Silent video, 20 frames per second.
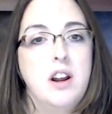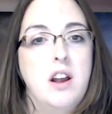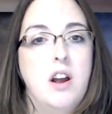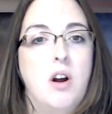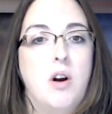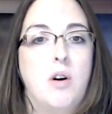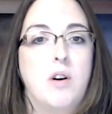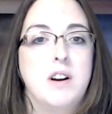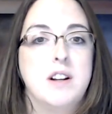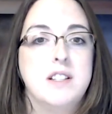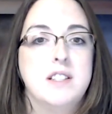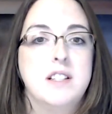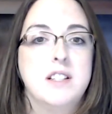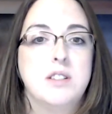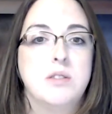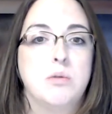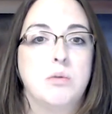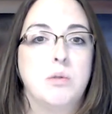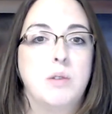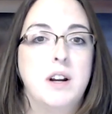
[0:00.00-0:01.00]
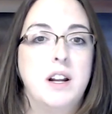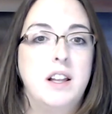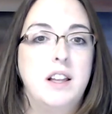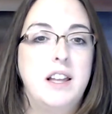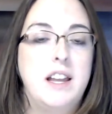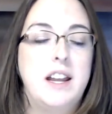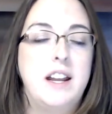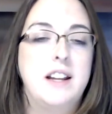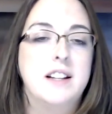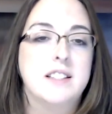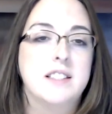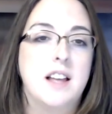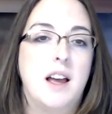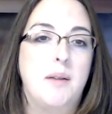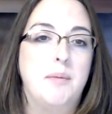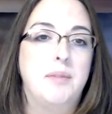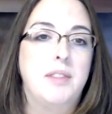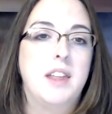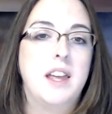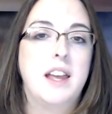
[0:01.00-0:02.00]
Or is this really
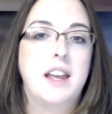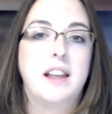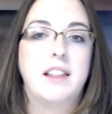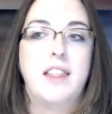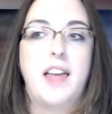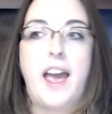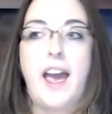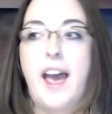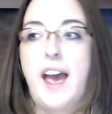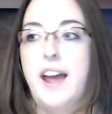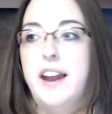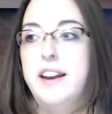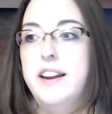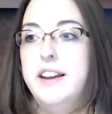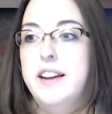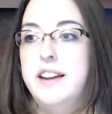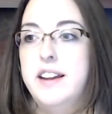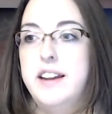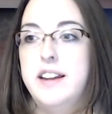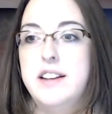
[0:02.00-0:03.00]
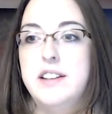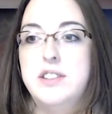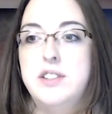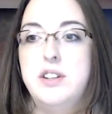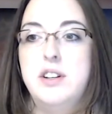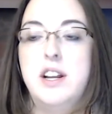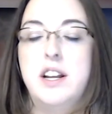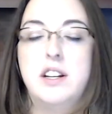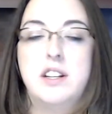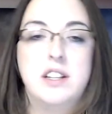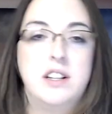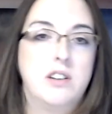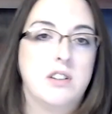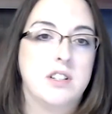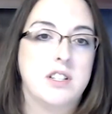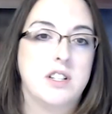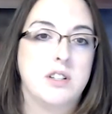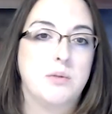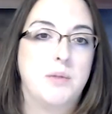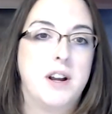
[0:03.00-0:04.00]
something that is unique to your
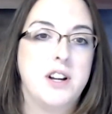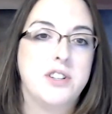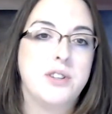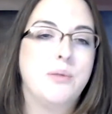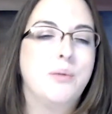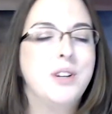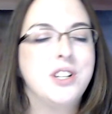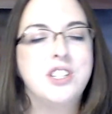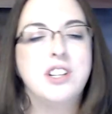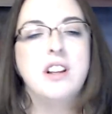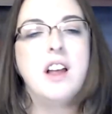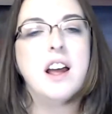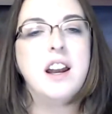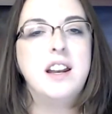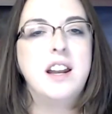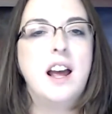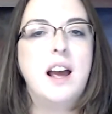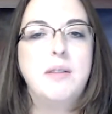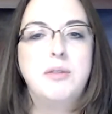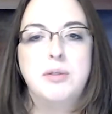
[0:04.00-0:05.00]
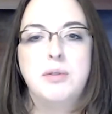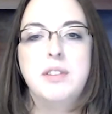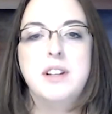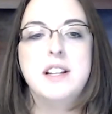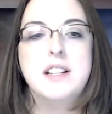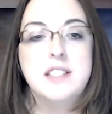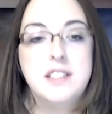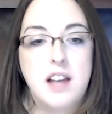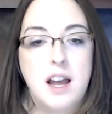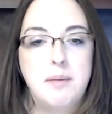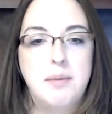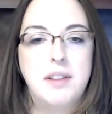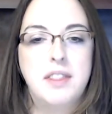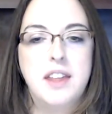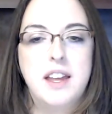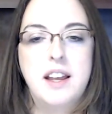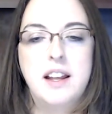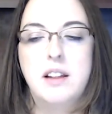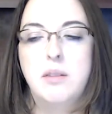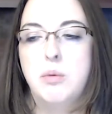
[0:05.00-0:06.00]
situation? Which a lot of times for this type of
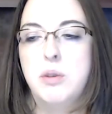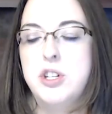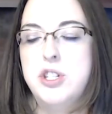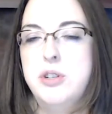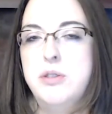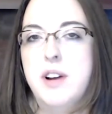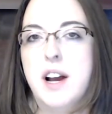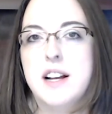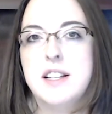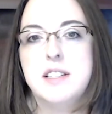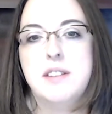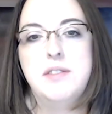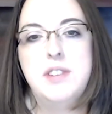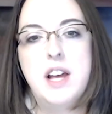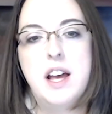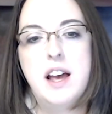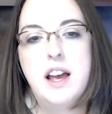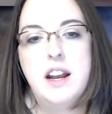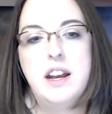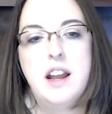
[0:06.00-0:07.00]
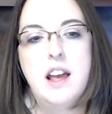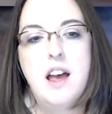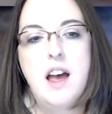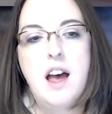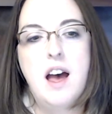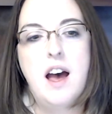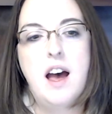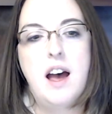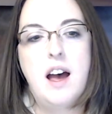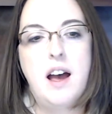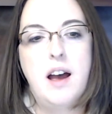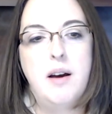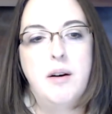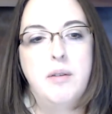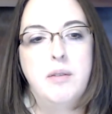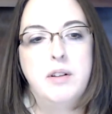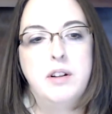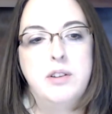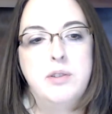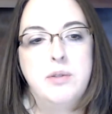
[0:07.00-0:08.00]
thing, what you guys have done,
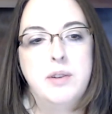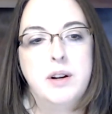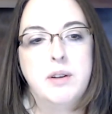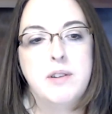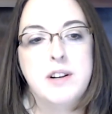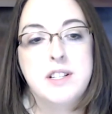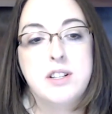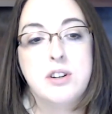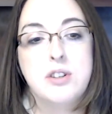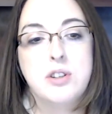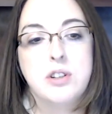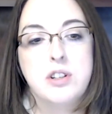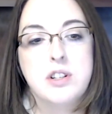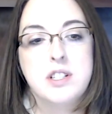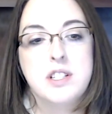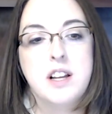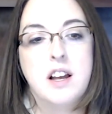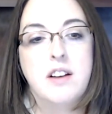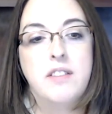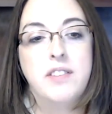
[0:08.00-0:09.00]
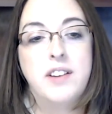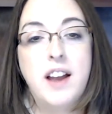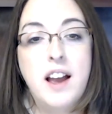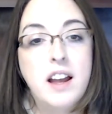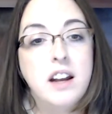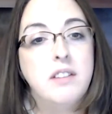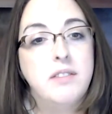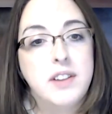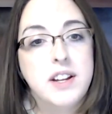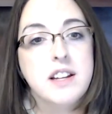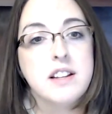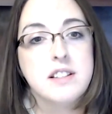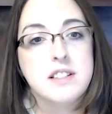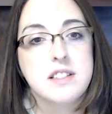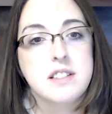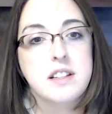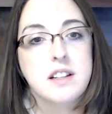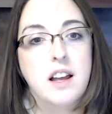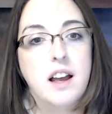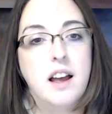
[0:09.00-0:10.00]
doing research on yourself, kind of
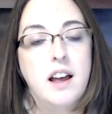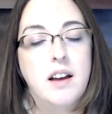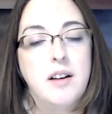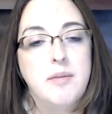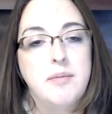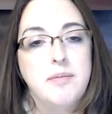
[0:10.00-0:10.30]
is a